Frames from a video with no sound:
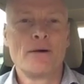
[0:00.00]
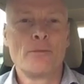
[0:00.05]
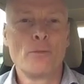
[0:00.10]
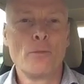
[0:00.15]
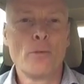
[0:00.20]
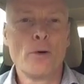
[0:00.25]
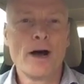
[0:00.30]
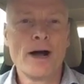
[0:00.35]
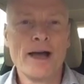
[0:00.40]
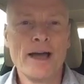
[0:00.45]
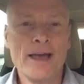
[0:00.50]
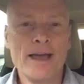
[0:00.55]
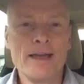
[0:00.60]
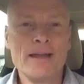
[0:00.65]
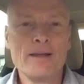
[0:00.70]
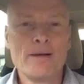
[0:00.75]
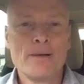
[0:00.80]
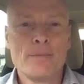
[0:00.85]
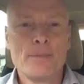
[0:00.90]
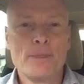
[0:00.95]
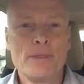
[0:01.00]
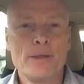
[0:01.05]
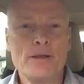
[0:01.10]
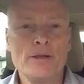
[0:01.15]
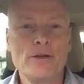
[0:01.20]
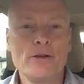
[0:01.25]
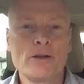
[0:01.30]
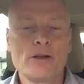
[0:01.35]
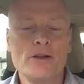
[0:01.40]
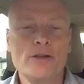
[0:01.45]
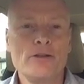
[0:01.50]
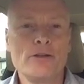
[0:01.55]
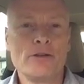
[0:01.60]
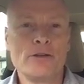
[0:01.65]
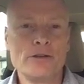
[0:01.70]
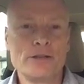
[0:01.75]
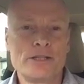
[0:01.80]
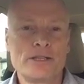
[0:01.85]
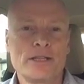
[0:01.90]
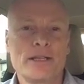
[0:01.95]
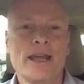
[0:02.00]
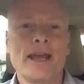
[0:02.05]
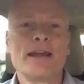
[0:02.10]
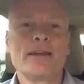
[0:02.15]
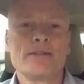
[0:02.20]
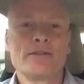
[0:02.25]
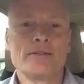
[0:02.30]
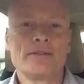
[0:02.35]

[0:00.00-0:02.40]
way that you can use to get,